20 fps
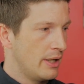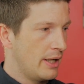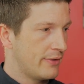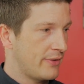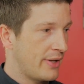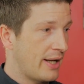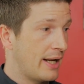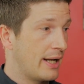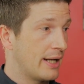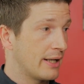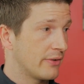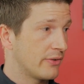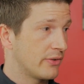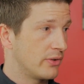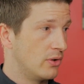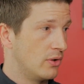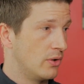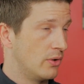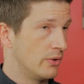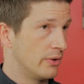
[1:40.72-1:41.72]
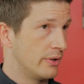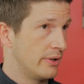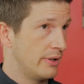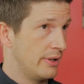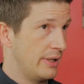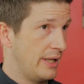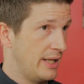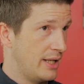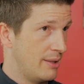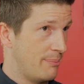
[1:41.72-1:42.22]
attacks
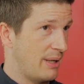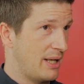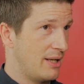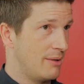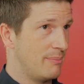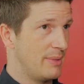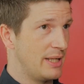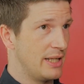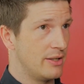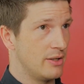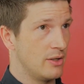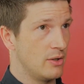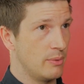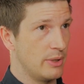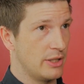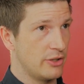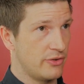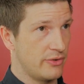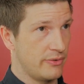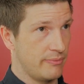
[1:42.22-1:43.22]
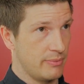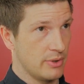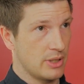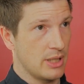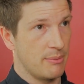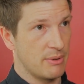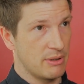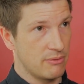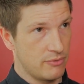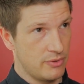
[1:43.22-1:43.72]
on independent media, which are
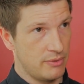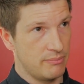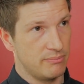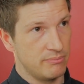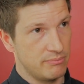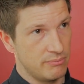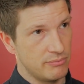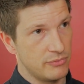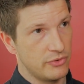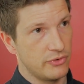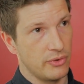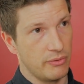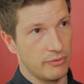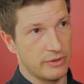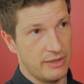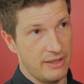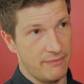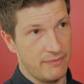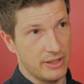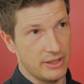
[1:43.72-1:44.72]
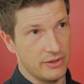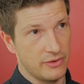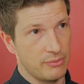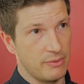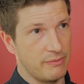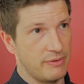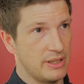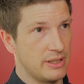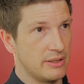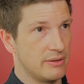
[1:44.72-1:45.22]
coming from sort of key figures
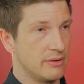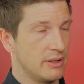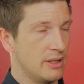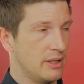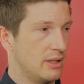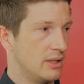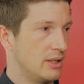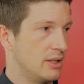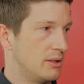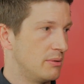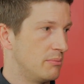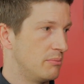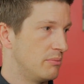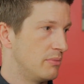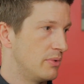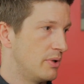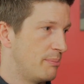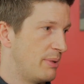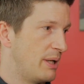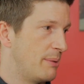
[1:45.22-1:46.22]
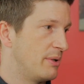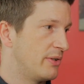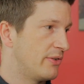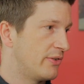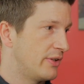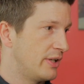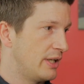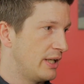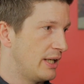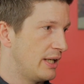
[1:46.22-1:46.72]
within the
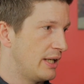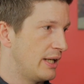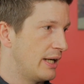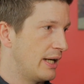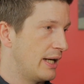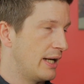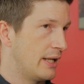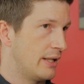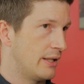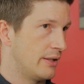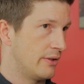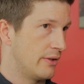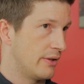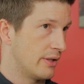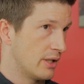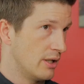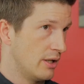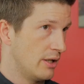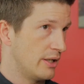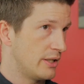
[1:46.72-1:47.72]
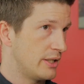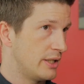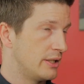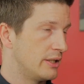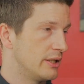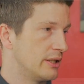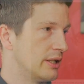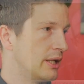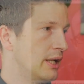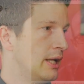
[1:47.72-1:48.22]
BBC and The
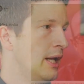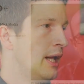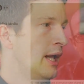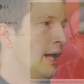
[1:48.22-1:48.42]
Guardian.